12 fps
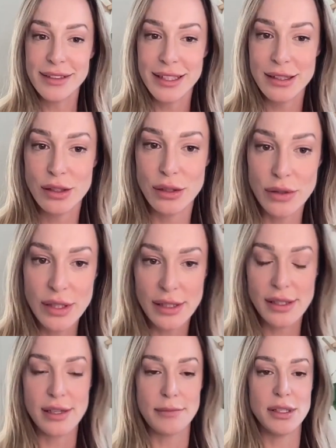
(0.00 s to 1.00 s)

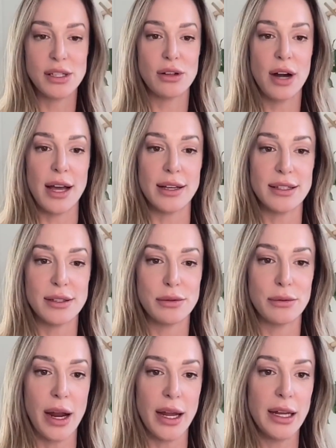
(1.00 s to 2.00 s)
induce some
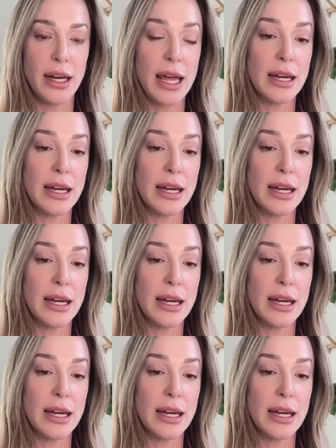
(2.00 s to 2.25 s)
stress, right?